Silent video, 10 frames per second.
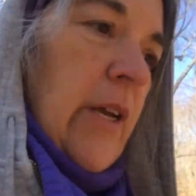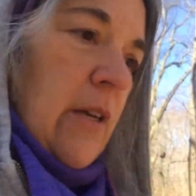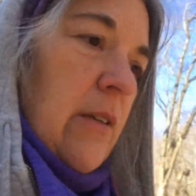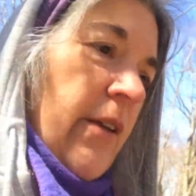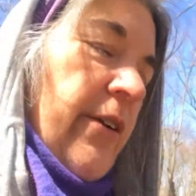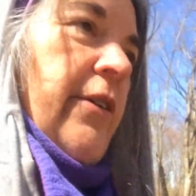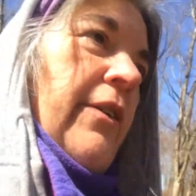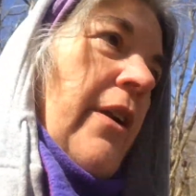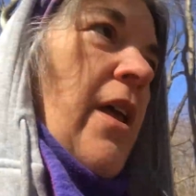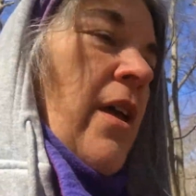he'll
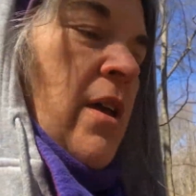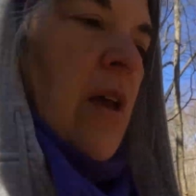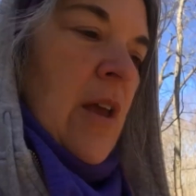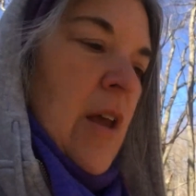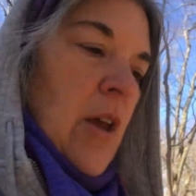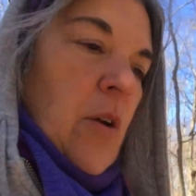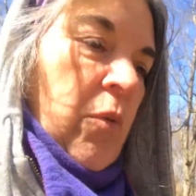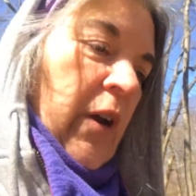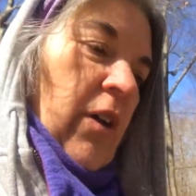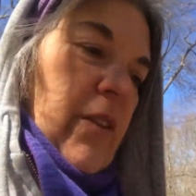learn.
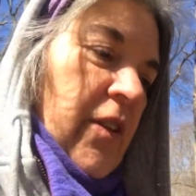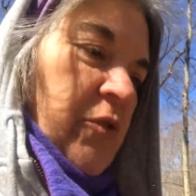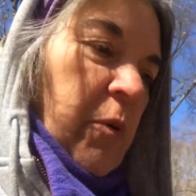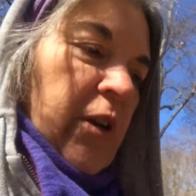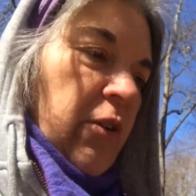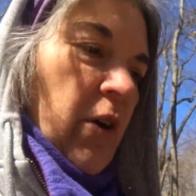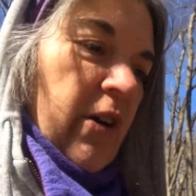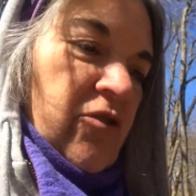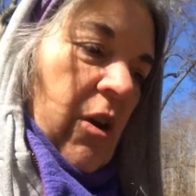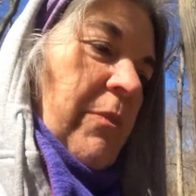Well, this one
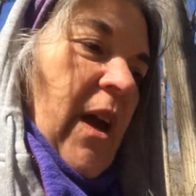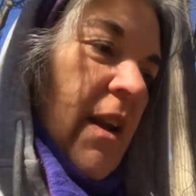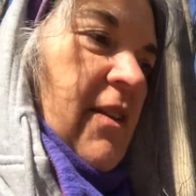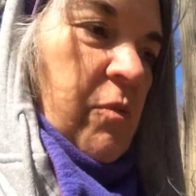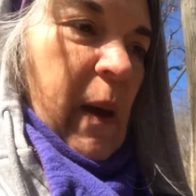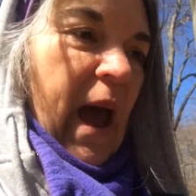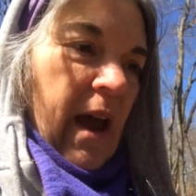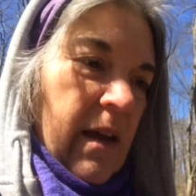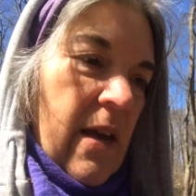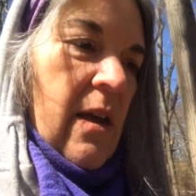dog jumped on his
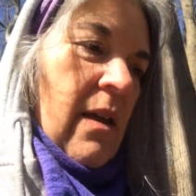back,